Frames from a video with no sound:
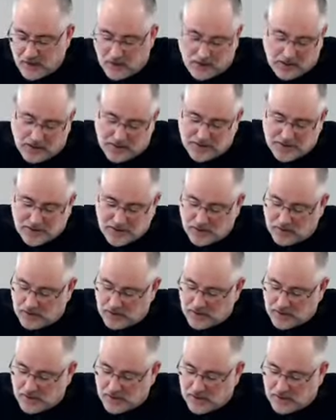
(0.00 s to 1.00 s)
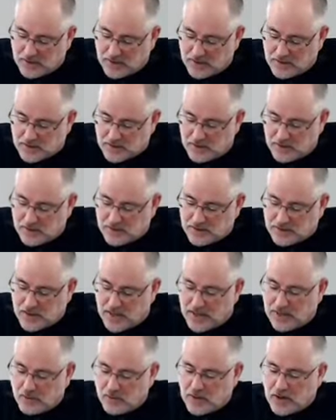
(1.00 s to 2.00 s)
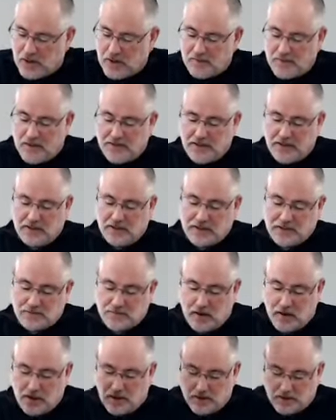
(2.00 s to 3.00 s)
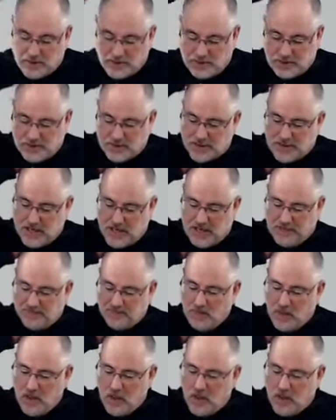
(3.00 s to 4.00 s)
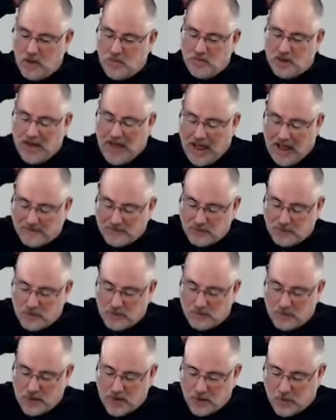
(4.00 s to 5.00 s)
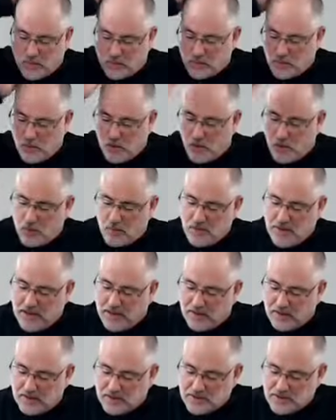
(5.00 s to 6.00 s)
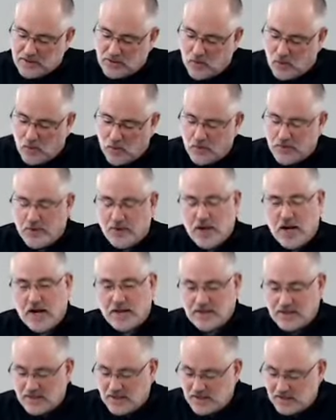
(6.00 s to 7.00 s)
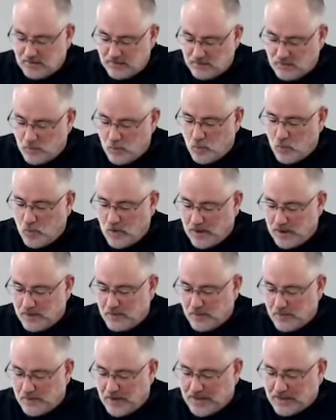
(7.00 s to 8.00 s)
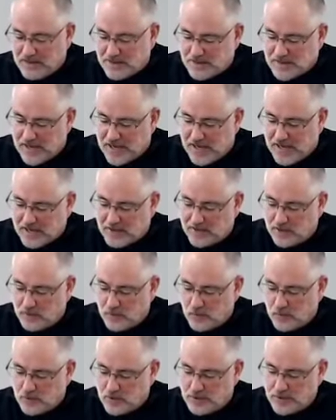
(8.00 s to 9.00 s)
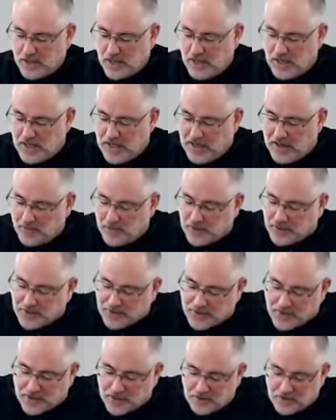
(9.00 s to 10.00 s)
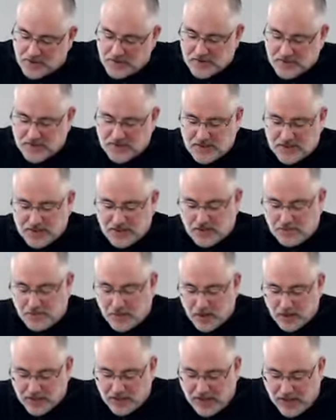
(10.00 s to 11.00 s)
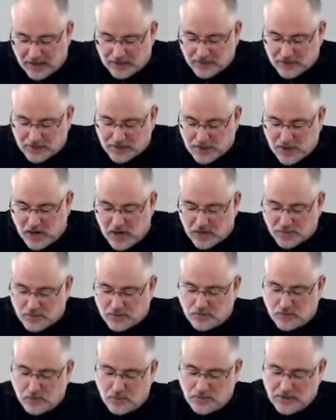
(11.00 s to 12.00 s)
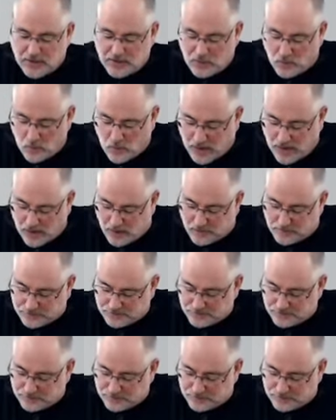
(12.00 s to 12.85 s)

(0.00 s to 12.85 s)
and is still a title carried by the English monarchs to this day. But after the break with Rome, England's orthodoxy really remained intact. In other words, Henry continued to insist upon Catholic doctrine within the realm.